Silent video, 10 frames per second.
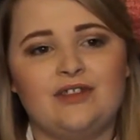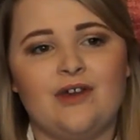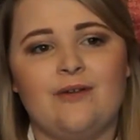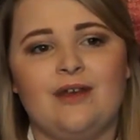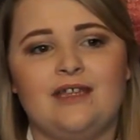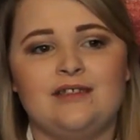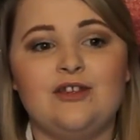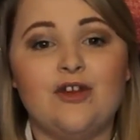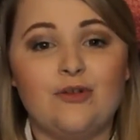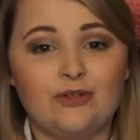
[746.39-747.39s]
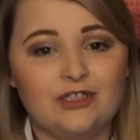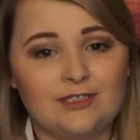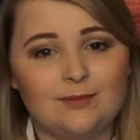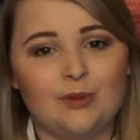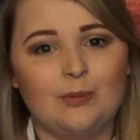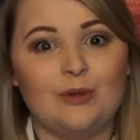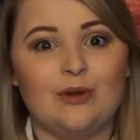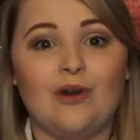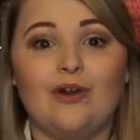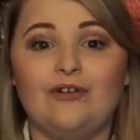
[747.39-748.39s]
it's noticeable but not
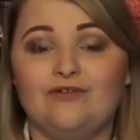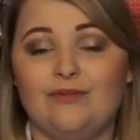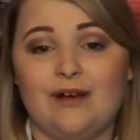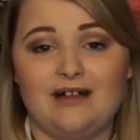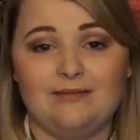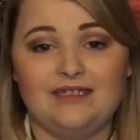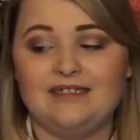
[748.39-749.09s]
overwhelming.